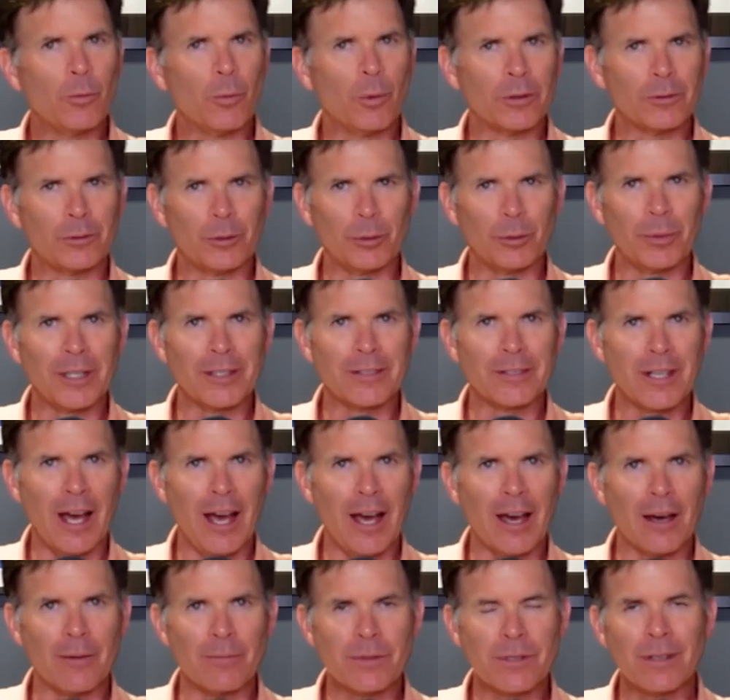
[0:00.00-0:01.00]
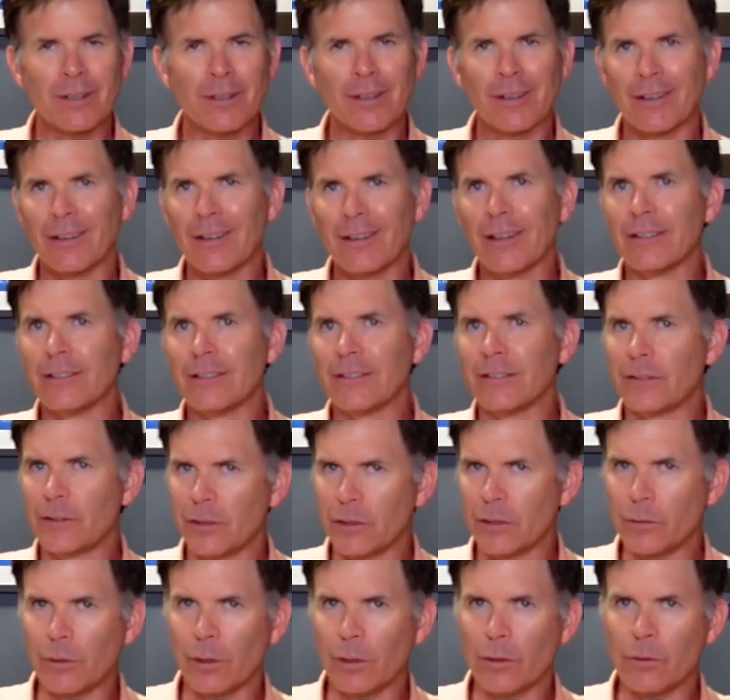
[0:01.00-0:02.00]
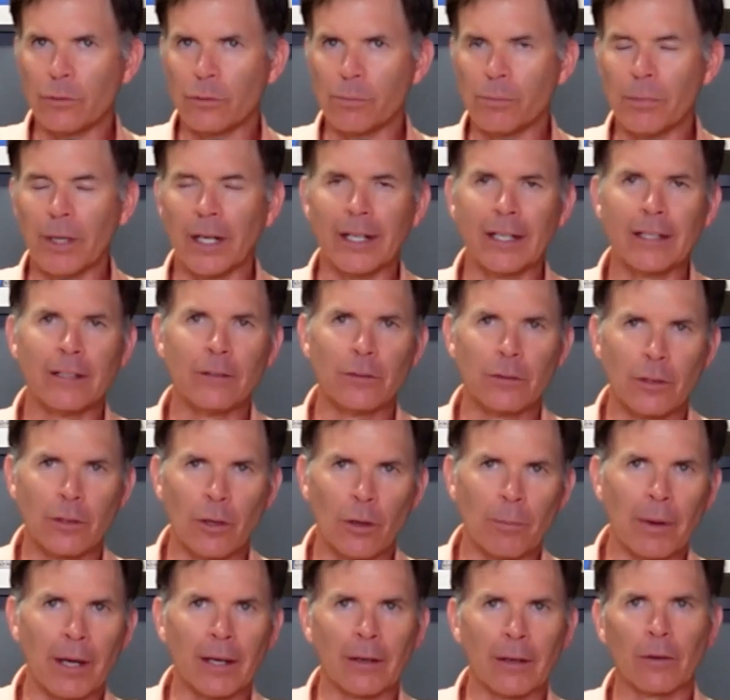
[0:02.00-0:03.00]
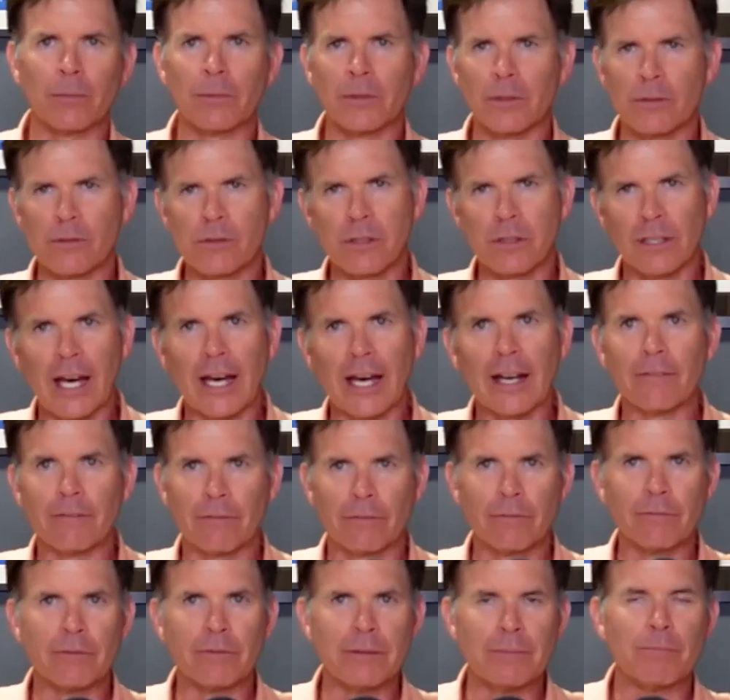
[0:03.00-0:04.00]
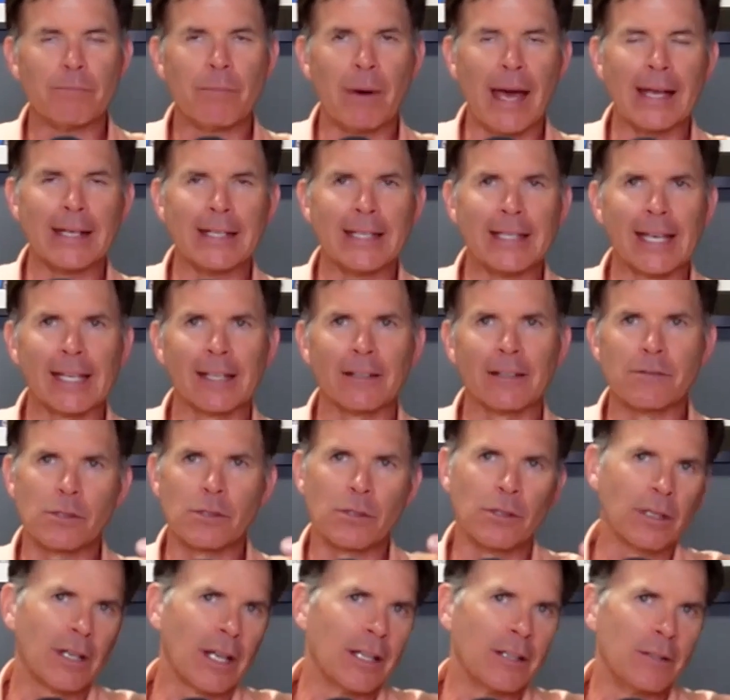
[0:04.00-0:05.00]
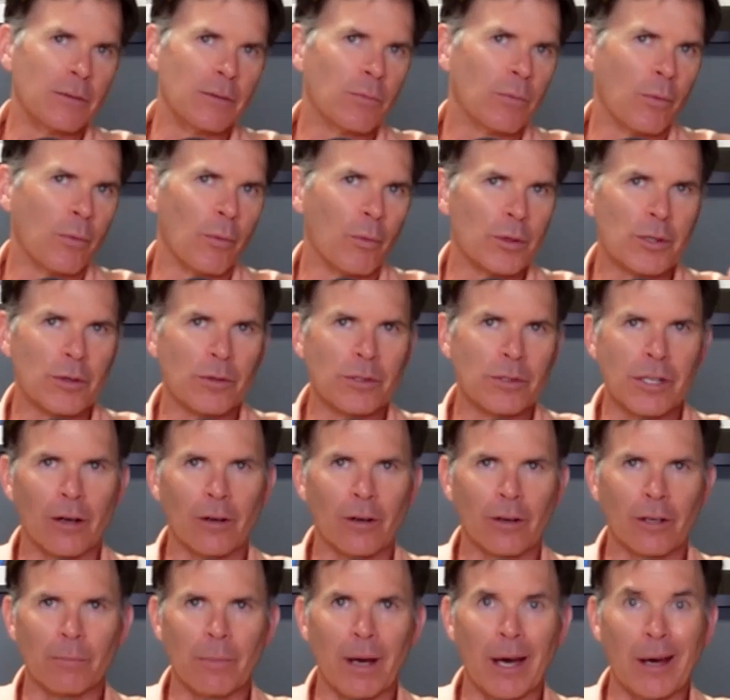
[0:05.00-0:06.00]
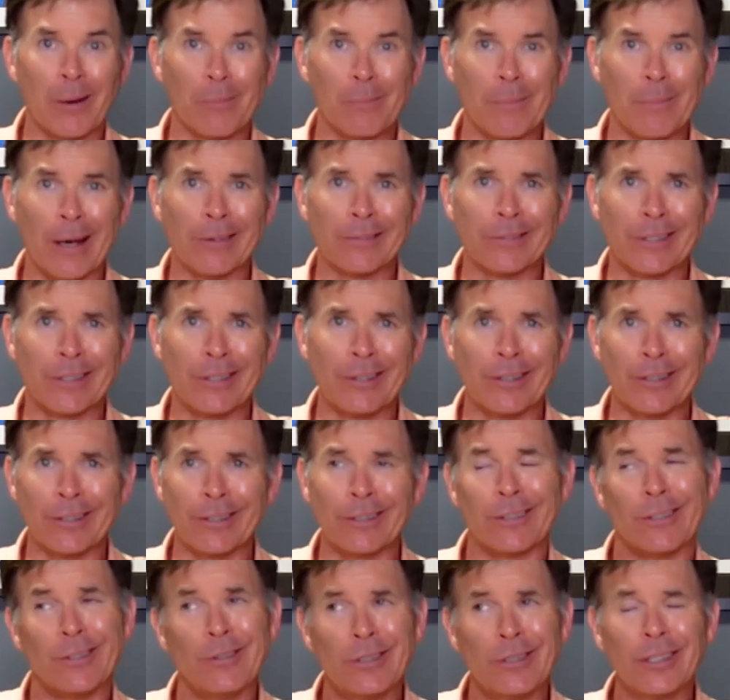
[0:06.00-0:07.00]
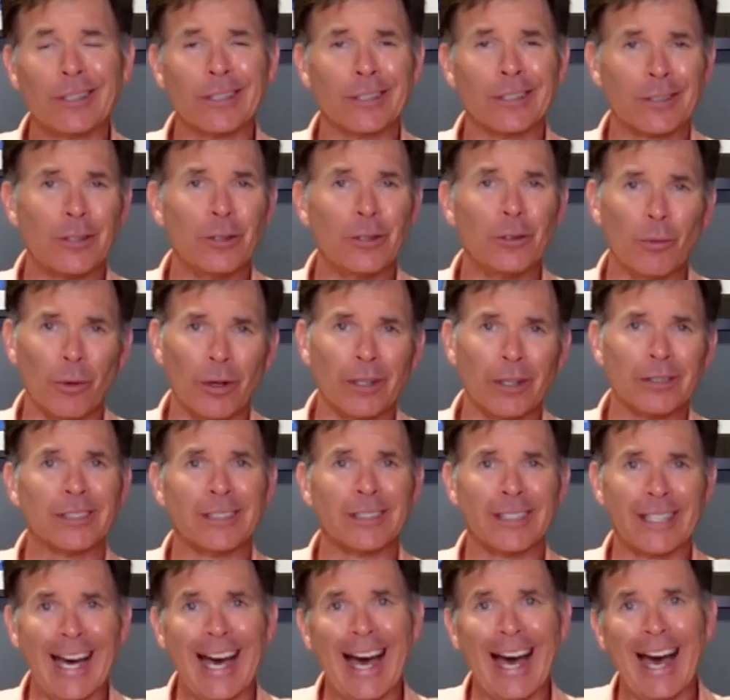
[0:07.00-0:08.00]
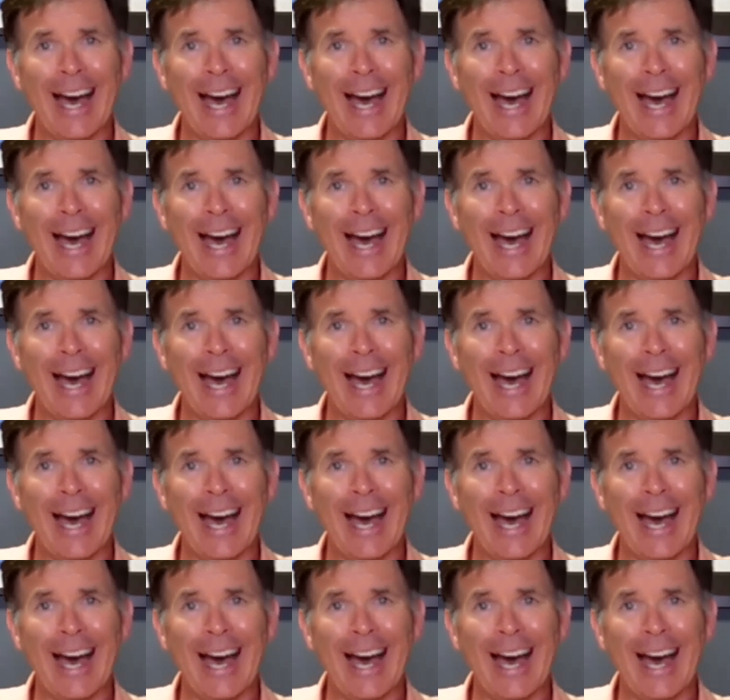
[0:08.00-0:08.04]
one too many times, and you lose money, you go bankrupt. There's a lot of bad negatives to it. And what you're talking about in mountaineering, you can get cute once and die,